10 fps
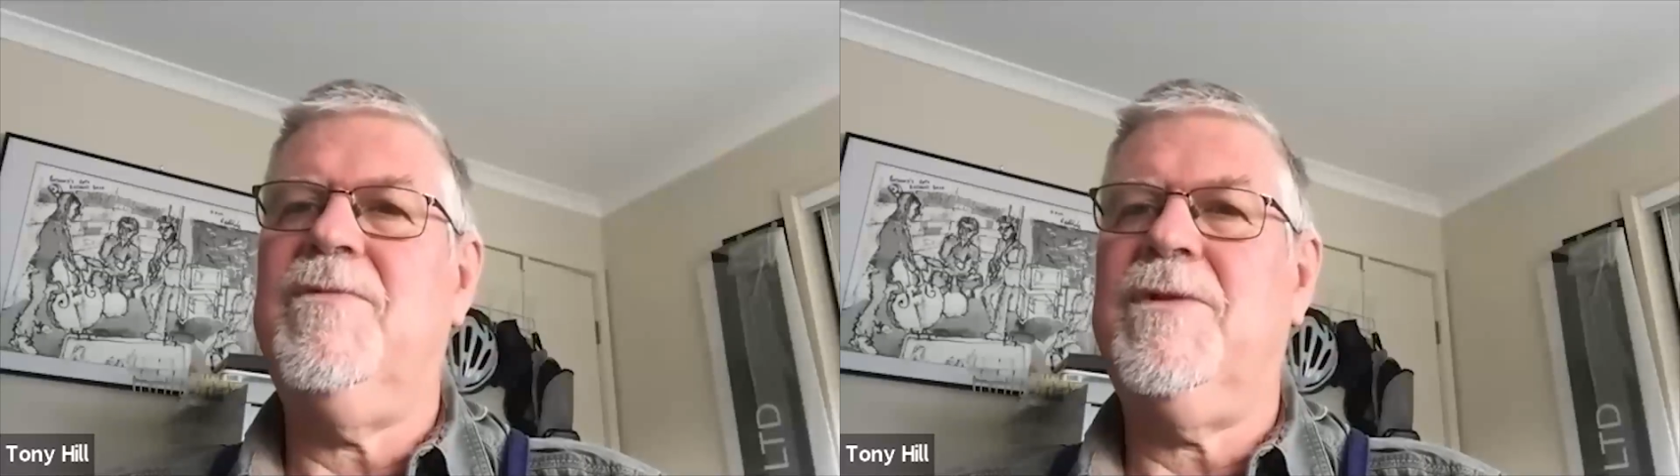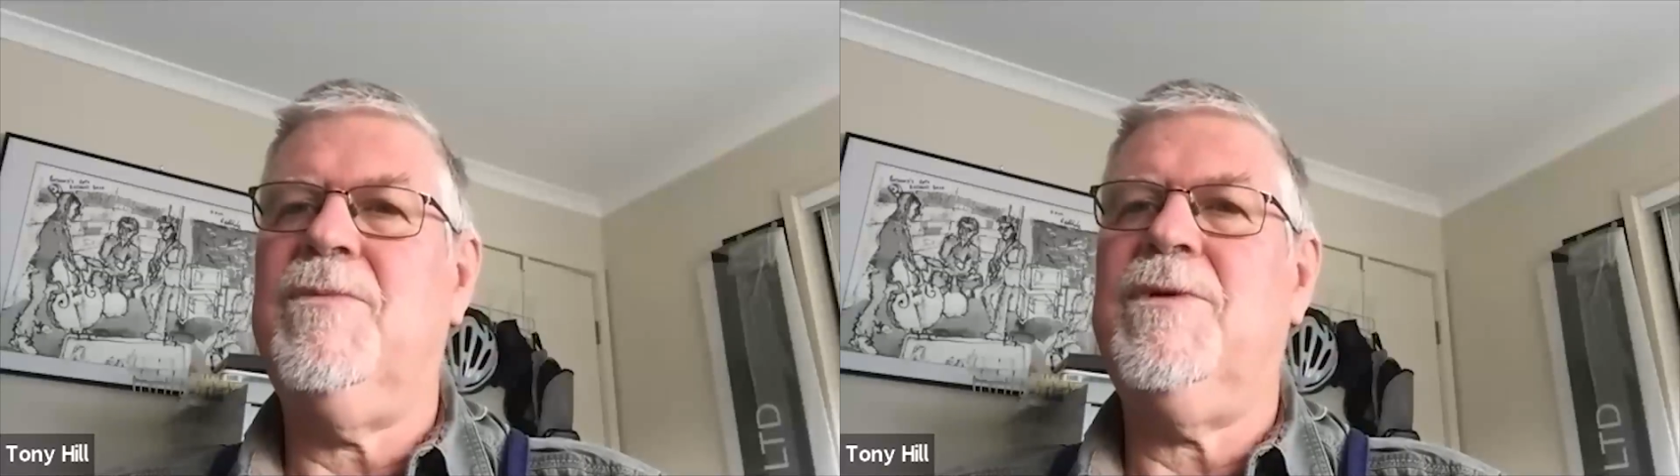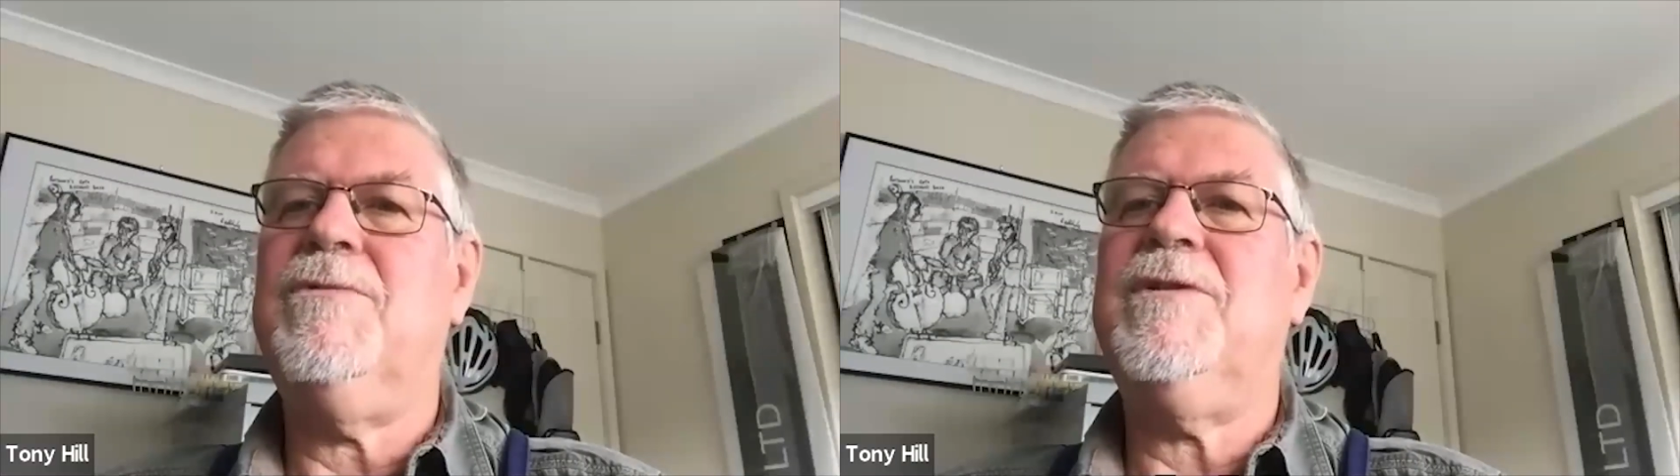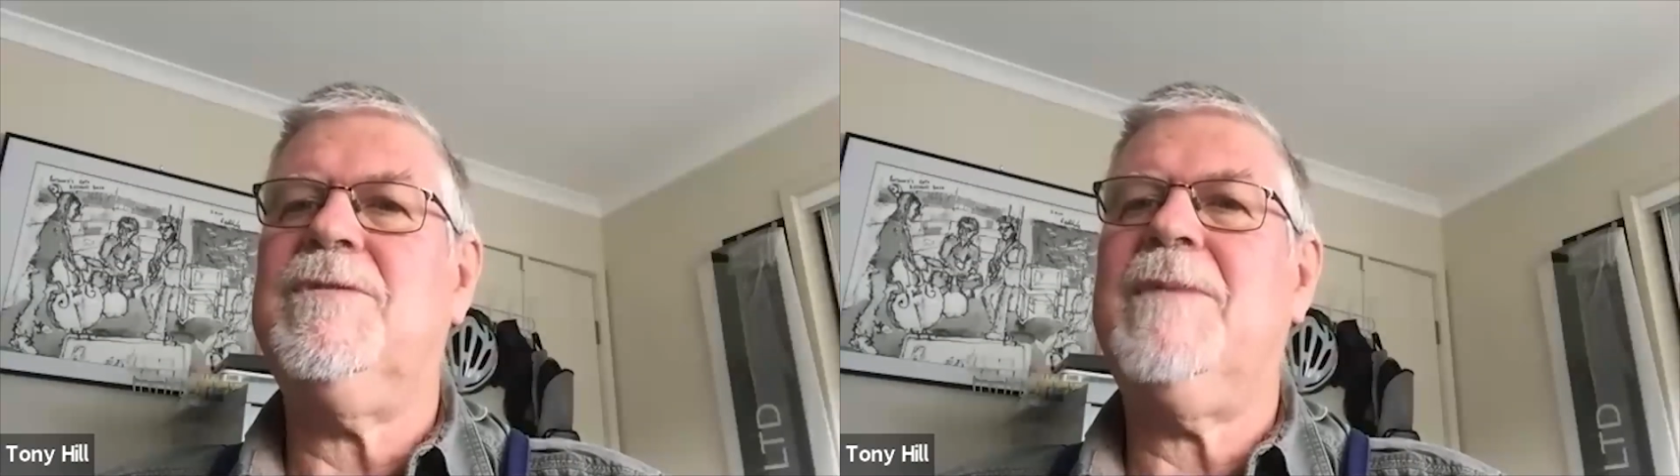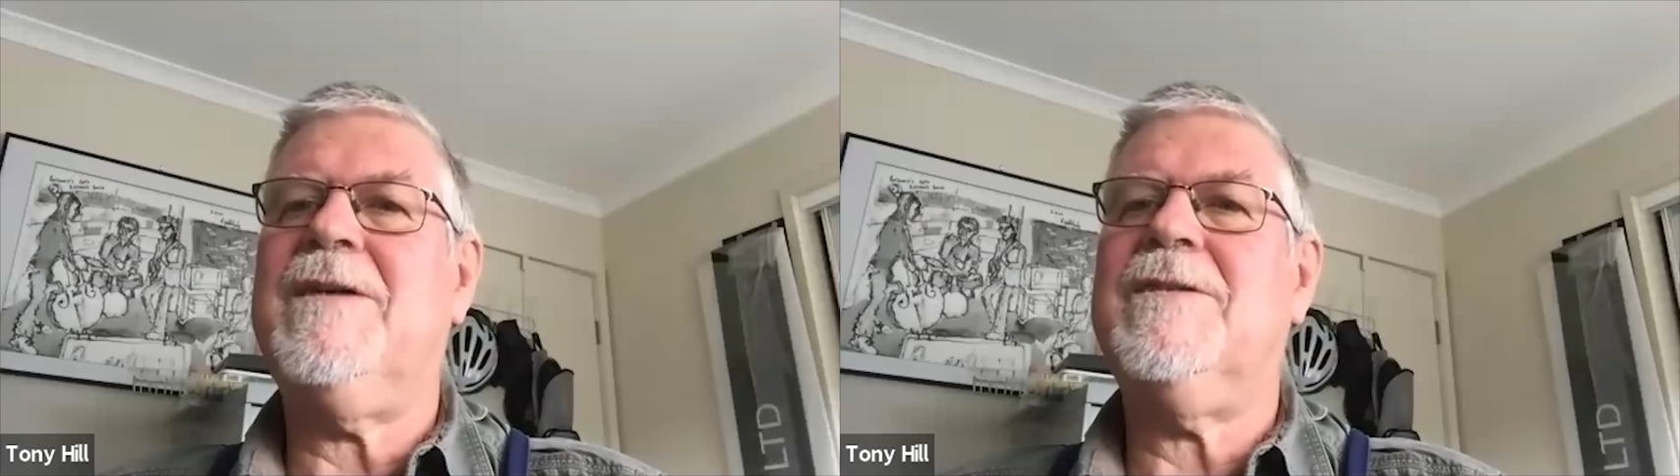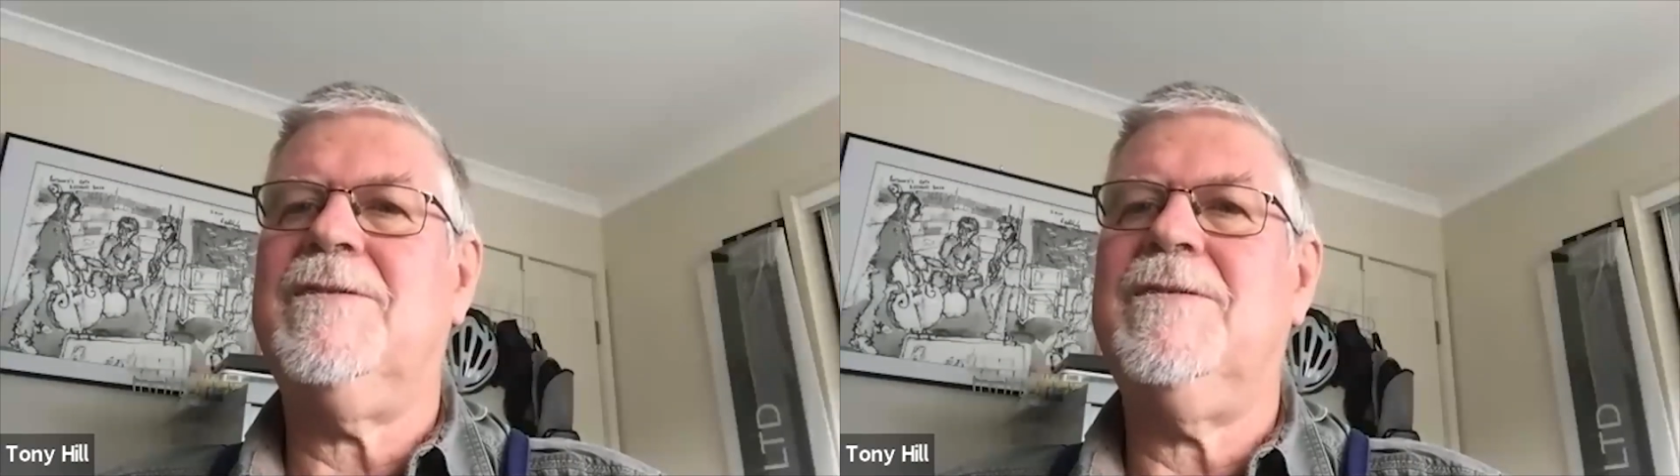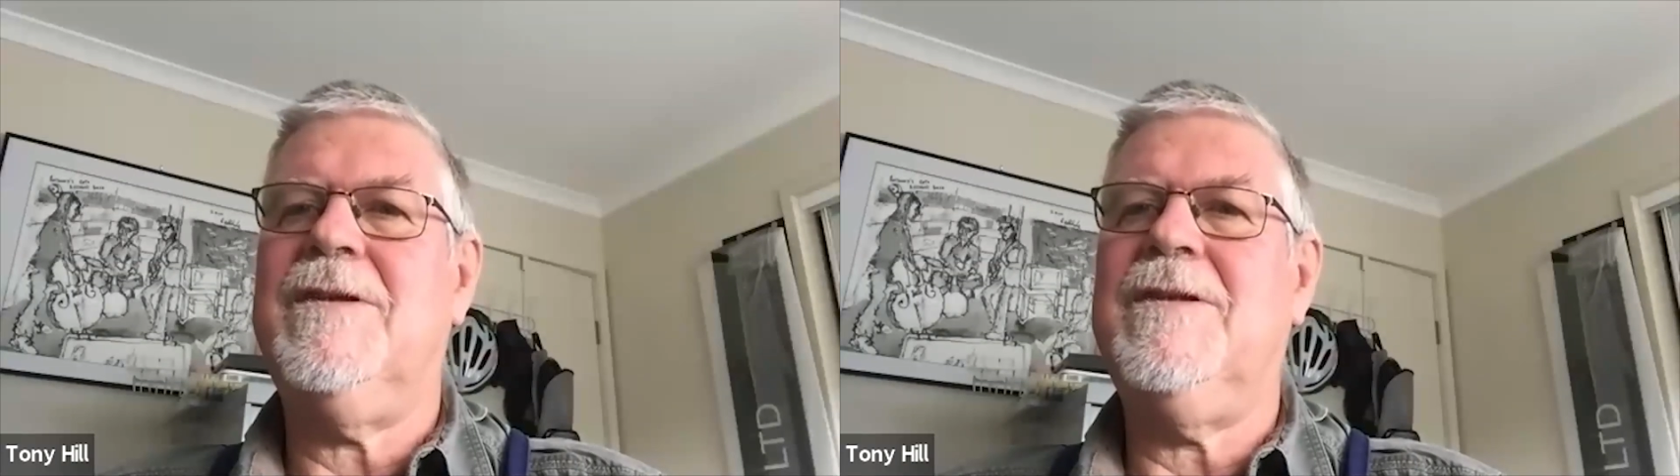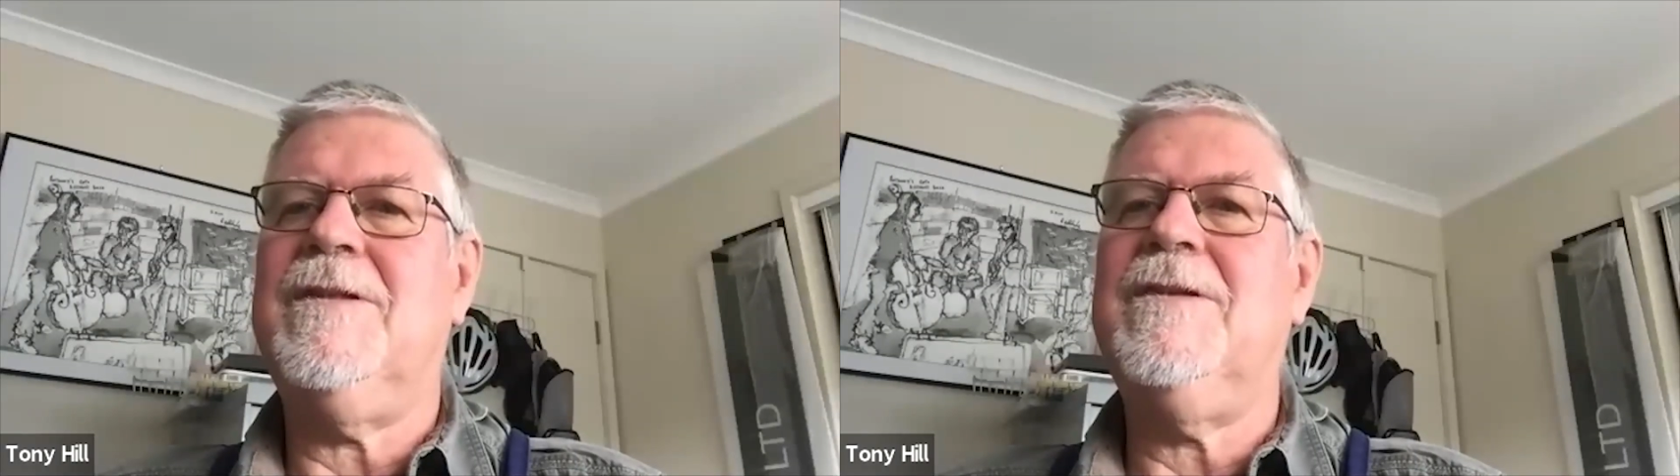for the word respect
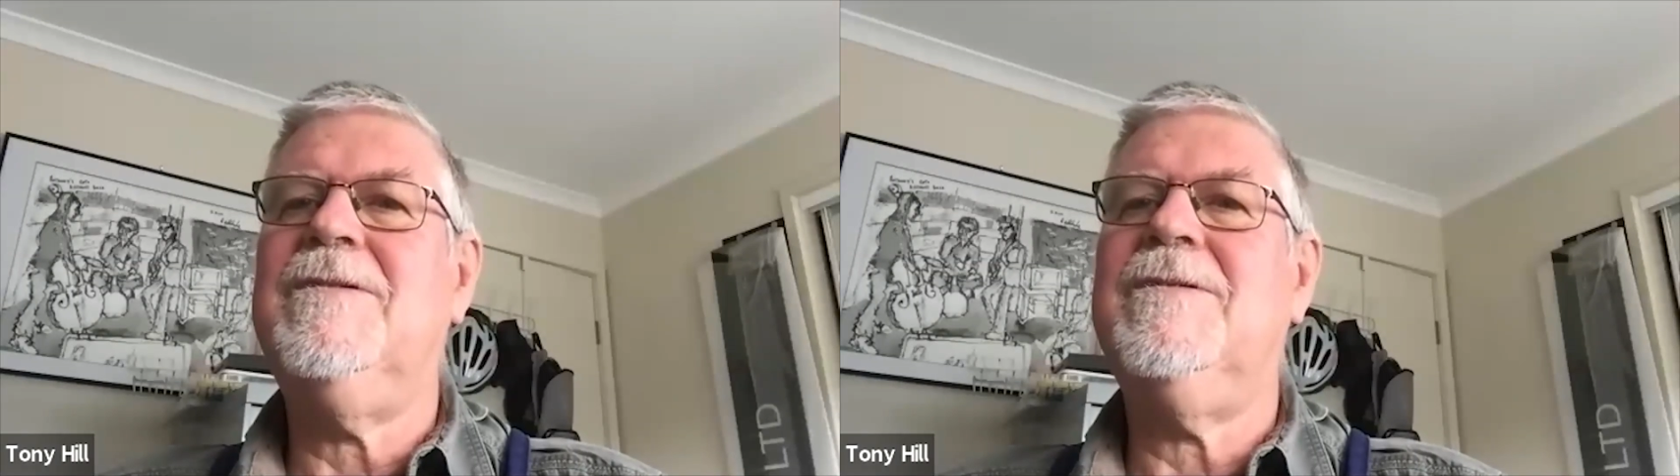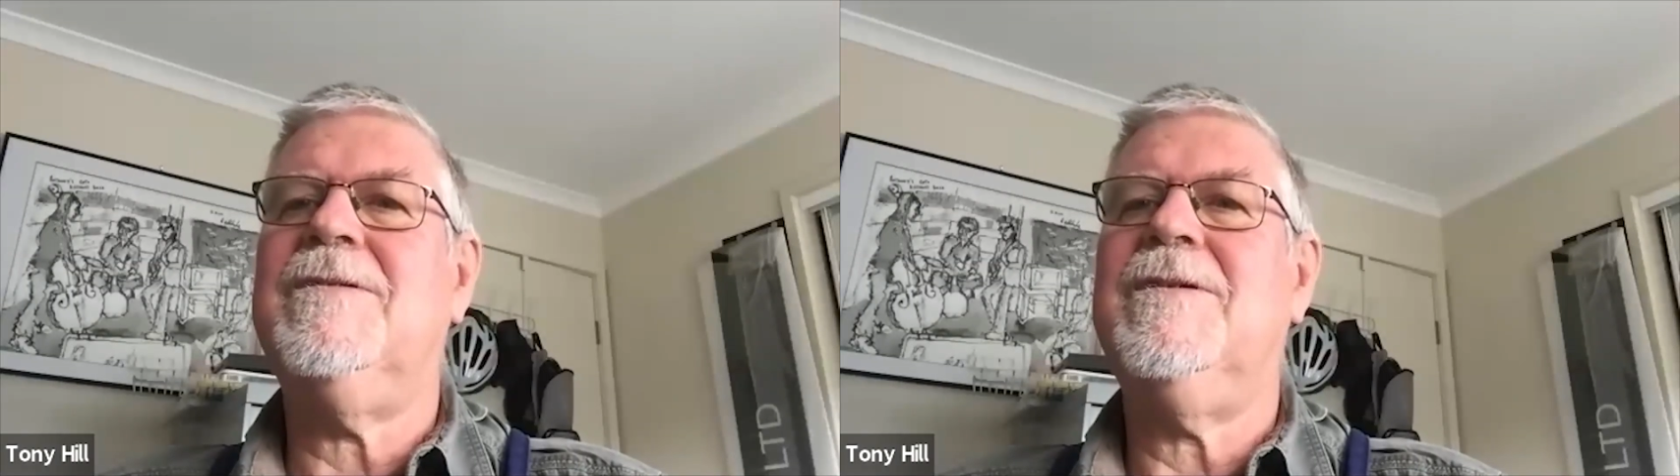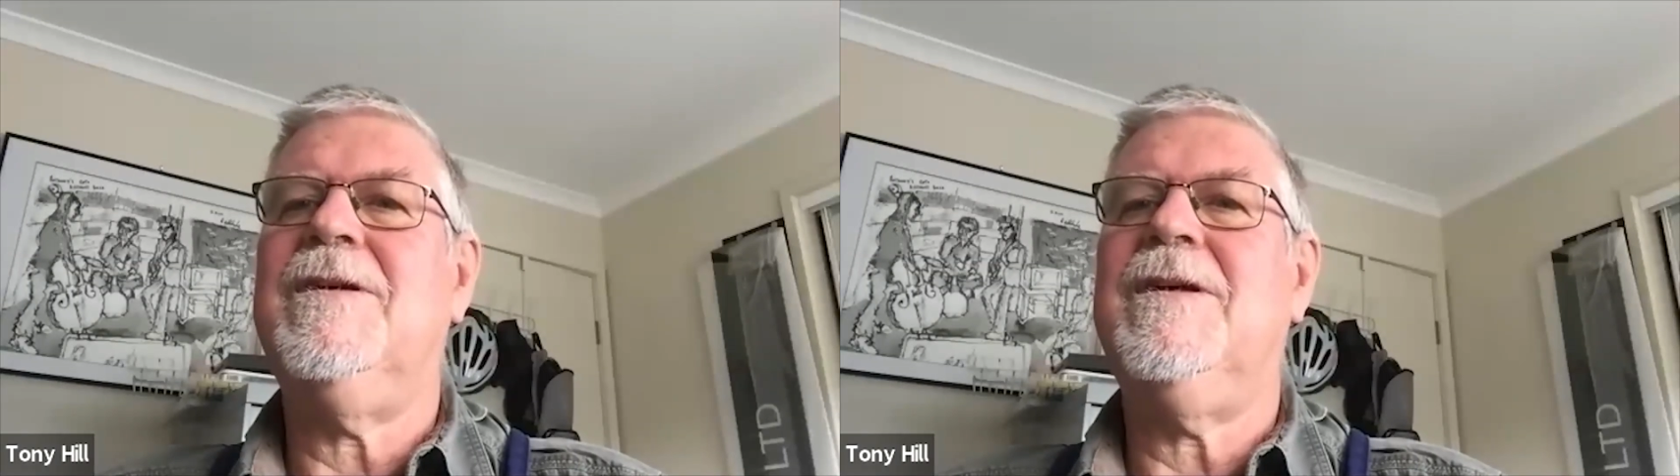in this,